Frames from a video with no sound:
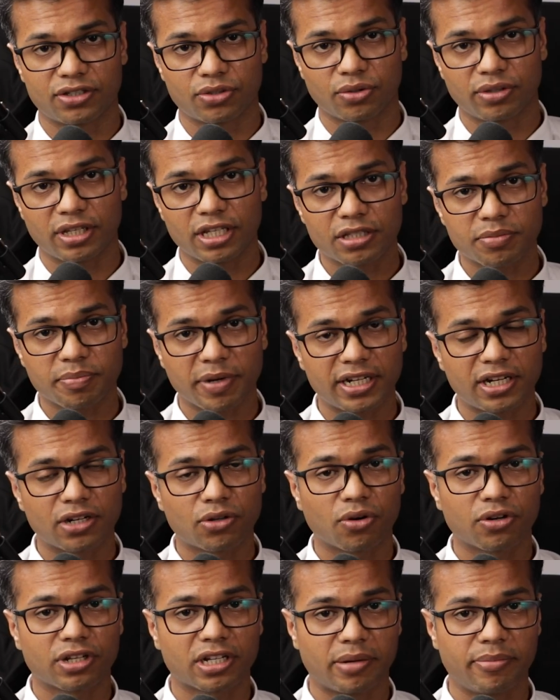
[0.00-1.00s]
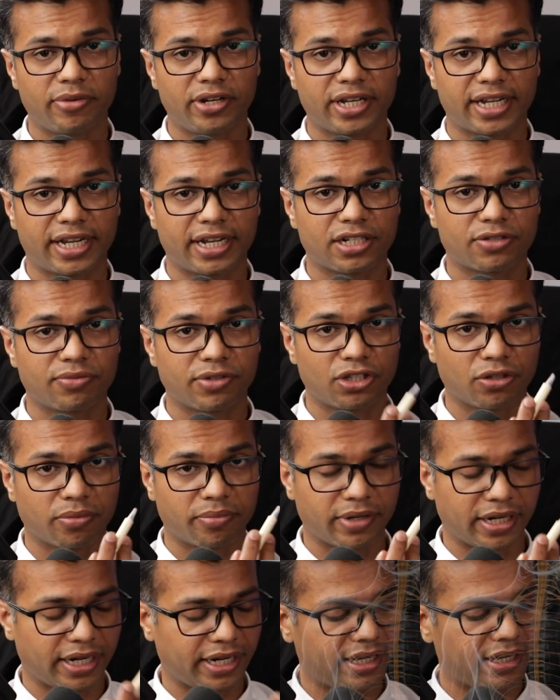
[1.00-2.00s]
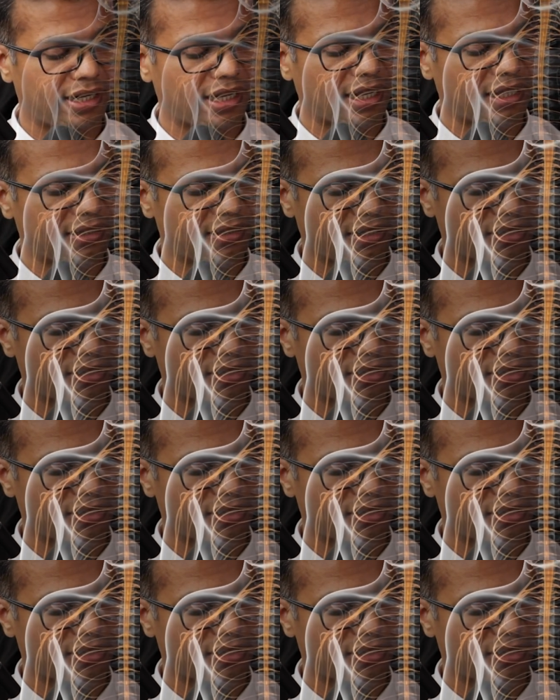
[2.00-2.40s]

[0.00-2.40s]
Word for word: So this spinal cord communicates with your brain and the